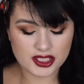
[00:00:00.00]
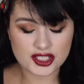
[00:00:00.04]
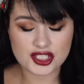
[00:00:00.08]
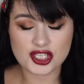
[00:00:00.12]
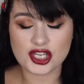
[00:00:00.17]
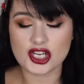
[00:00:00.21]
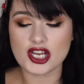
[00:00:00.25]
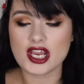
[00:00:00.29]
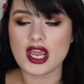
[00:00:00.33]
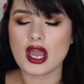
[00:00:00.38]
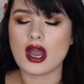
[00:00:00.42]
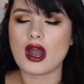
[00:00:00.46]

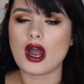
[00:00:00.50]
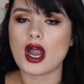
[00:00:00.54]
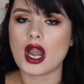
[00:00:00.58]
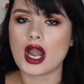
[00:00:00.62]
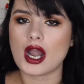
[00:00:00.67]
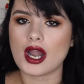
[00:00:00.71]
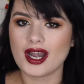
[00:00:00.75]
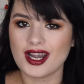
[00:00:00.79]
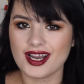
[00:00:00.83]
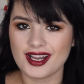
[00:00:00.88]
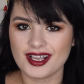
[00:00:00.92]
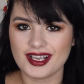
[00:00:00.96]
actually
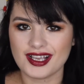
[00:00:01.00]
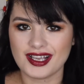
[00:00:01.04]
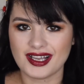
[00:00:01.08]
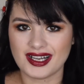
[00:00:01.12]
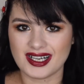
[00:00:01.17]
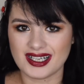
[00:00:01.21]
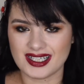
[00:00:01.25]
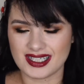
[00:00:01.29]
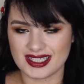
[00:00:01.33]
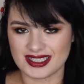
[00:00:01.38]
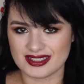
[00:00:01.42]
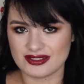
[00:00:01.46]
are
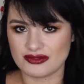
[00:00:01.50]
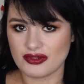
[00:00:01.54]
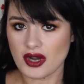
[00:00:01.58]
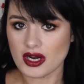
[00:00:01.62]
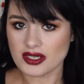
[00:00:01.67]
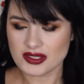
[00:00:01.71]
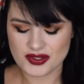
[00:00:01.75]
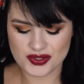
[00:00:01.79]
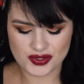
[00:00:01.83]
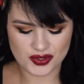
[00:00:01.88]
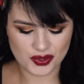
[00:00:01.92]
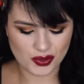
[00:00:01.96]

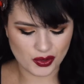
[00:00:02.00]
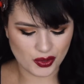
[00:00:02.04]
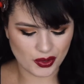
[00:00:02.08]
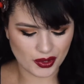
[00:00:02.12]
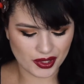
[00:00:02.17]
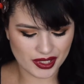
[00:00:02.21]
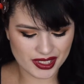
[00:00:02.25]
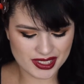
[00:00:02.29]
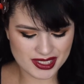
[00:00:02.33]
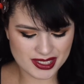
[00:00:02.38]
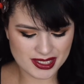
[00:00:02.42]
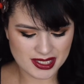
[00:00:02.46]

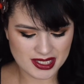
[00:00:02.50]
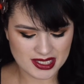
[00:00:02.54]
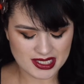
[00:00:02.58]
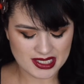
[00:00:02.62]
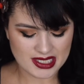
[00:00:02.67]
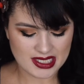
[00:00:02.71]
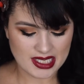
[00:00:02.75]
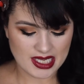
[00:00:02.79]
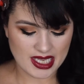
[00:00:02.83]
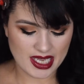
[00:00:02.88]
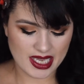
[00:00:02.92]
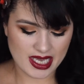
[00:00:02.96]
drugstores,
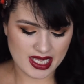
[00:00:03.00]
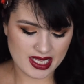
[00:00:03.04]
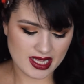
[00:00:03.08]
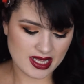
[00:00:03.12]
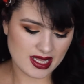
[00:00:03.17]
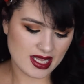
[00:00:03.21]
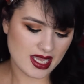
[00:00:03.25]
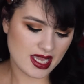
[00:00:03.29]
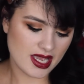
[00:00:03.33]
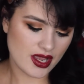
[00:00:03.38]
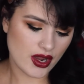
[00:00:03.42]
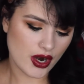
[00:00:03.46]

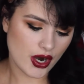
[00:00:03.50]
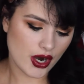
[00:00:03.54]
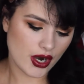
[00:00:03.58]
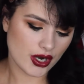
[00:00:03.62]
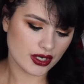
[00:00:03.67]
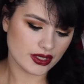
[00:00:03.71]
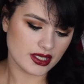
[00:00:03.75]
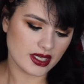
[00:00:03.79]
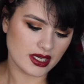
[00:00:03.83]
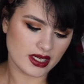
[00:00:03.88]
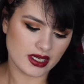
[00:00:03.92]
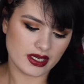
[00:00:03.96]
and they
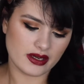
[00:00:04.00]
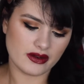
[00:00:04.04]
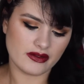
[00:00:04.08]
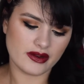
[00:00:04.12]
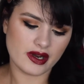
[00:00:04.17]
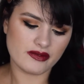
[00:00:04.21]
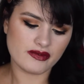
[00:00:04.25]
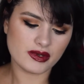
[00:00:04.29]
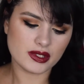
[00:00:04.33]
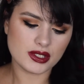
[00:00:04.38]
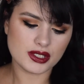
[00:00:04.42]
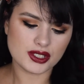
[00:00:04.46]
are the
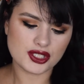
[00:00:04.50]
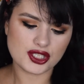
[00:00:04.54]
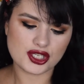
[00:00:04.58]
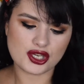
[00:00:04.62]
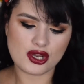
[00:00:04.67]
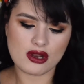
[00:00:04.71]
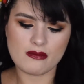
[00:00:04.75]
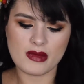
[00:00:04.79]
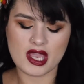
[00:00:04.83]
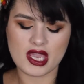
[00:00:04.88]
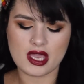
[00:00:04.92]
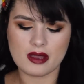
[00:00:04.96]

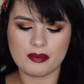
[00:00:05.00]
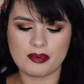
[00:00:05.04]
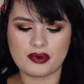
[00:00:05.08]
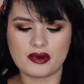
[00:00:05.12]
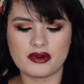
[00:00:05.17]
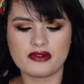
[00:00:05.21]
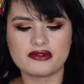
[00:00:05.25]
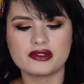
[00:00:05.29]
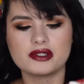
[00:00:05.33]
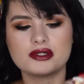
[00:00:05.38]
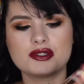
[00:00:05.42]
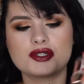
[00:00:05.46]
Makeup
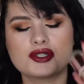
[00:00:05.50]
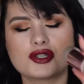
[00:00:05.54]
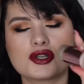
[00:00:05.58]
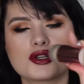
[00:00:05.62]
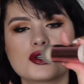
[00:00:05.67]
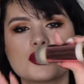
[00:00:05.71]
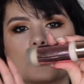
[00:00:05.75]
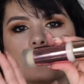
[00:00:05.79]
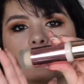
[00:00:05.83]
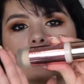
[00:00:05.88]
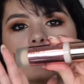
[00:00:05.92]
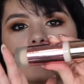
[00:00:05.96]

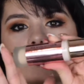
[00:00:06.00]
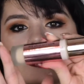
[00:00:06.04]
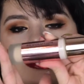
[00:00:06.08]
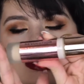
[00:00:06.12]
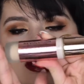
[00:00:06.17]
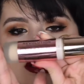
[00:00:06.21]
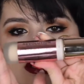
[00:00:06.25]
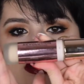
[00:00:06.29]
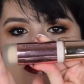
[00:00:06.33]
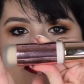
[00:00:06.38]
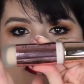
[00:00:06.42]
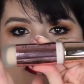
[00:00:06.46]
Revolution Conceal and